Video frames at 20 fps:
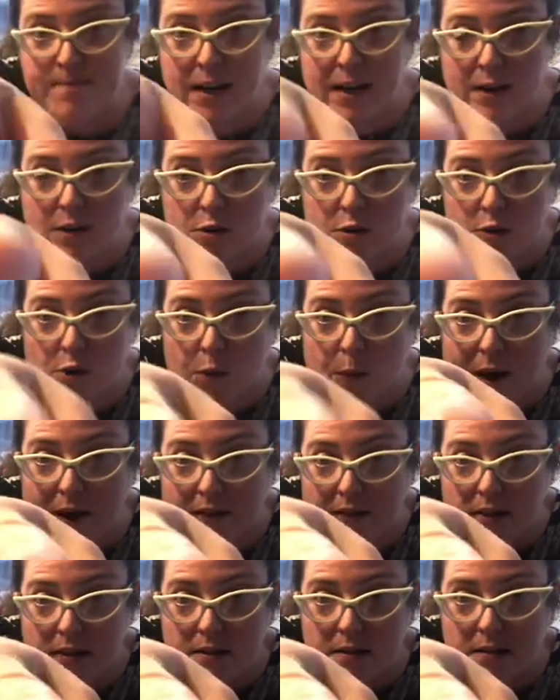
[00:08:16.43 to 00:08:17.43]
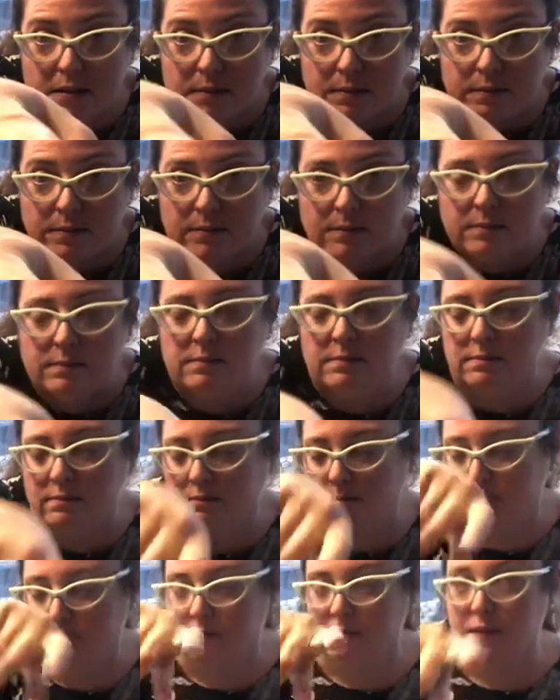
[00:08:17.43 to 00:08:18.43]
I know you have
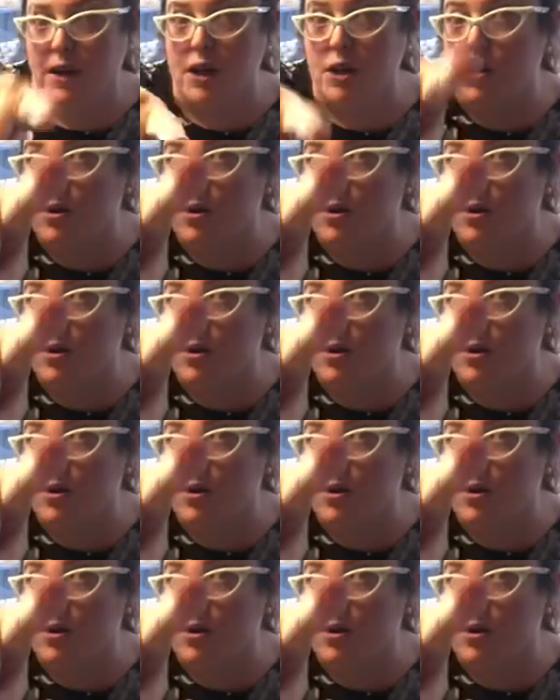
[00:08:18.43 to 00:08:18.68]
it.